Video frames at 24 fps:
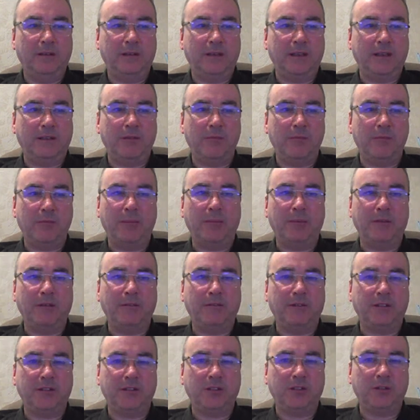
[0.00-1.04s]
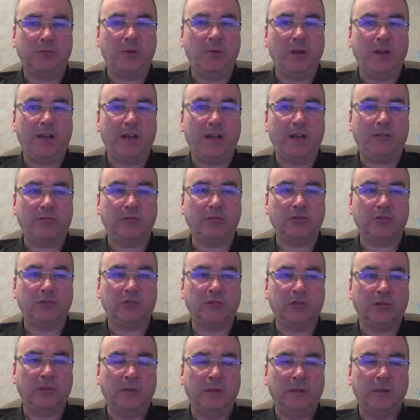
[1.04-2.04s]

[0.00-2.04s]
ever remember the Fishing Warehouse